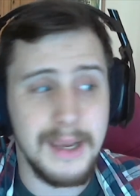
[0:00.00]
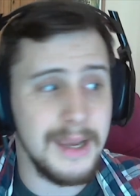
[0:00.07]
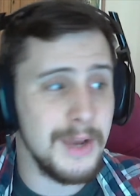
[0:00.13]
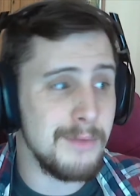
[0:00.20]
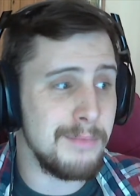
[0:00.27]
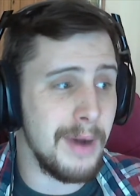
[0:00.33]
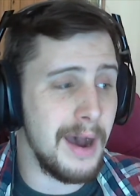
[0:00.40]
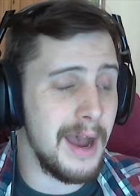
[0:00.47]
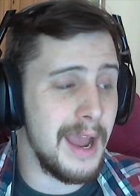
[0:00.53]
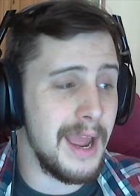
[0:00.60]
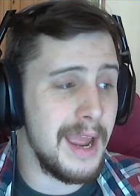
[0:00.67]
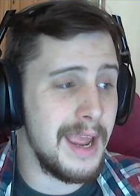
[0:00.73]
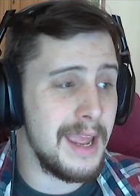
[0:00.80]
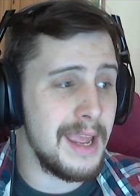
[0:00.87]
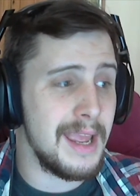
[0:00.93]
But
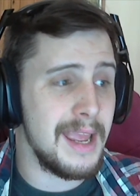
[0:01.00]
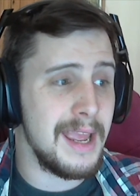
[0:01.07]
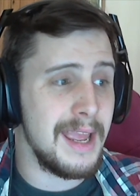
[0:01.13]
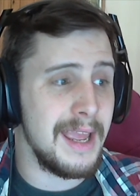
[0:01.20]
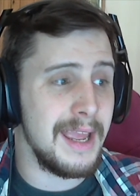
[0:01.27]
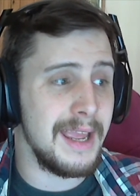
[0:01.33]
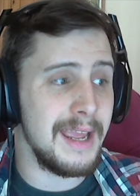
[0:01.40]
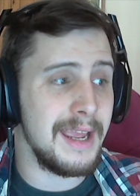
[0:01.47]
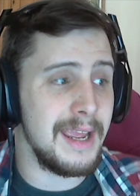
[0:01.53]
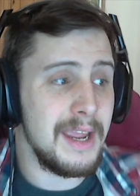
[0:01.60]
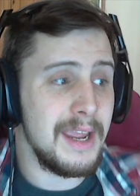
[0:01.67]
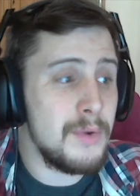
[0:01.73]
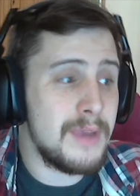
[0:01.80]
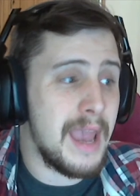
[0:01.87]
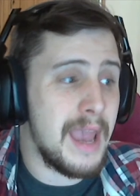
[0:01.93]

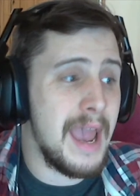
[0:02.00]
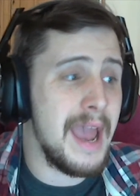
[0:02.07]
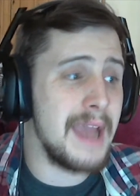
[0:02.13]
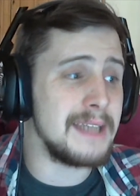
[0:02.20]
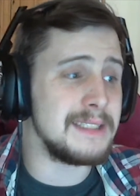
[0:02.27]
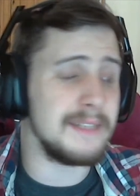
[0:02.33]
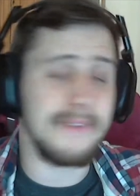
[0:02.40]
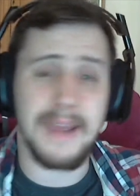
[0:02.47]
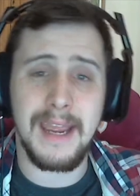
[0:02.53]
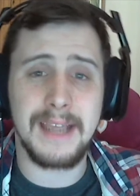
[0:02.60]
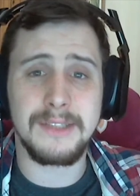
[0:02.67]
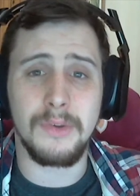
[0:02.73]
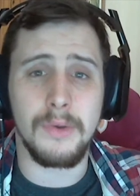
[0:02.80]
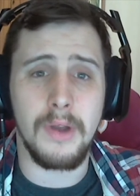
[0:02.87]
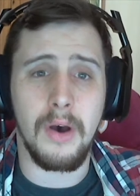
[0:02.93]
who cares if it
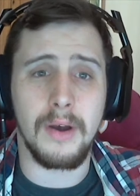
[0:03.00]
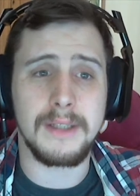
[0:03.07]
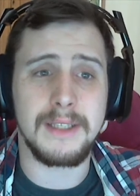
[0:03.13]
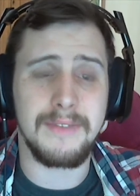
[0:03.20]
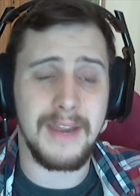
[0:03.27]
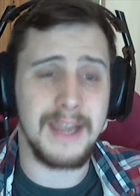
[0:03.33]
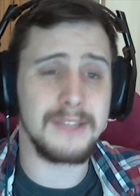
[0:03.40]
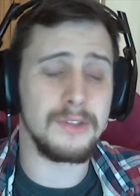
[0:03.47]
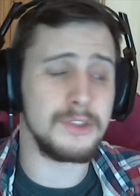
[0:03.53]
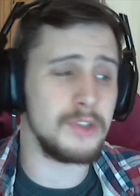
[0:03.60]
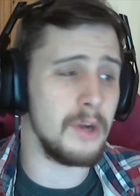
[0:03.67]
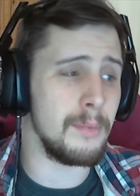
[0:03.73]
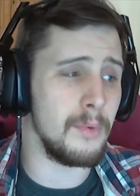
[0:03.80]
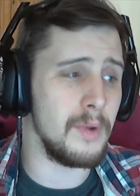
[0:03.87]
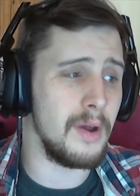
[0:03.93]
is or not? If it is a
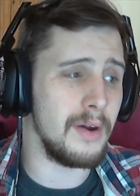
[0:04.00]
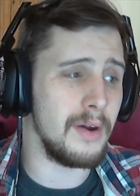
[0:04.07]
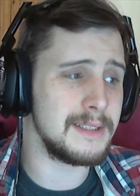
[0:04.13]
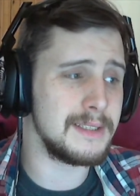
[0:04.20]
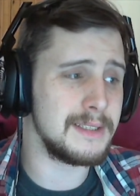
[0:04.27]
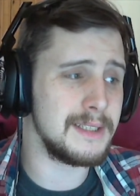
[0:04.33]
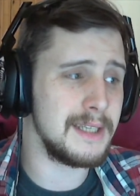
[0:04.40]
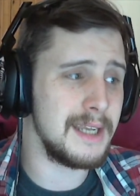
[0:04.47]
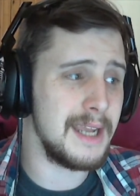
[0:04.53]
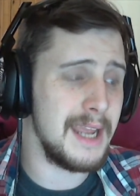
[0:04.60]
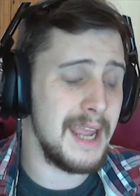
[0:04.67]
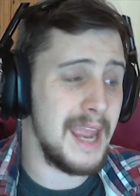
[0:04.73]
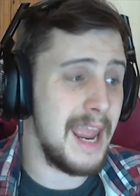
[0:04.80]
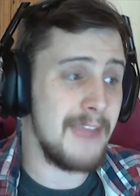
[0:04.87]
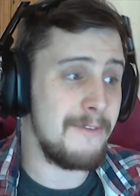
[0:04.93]
job or not?
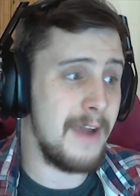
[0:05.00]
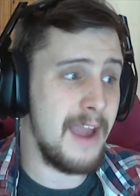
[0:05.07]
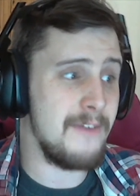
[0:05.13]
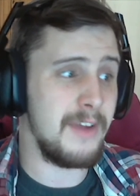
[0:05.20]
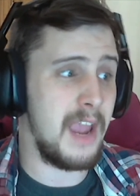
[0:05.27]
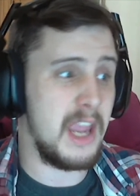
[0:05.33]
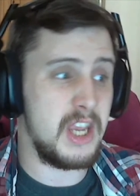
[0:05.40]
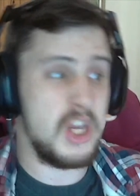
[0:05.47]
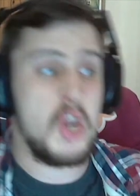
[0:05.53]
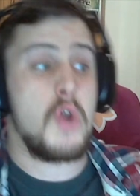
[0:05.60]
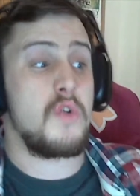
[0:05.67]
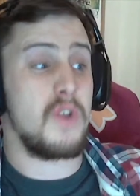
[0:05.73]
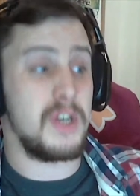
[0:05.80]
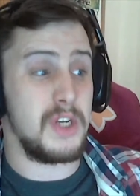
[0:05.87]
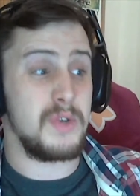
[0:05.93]
If I ever get
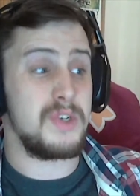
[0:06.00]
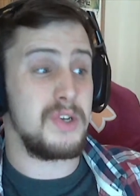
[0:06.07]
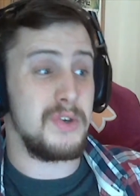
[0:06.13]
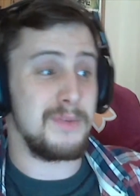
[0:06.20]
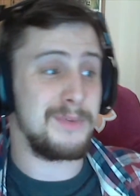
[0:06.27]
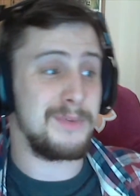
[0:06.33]
huge on YouTube or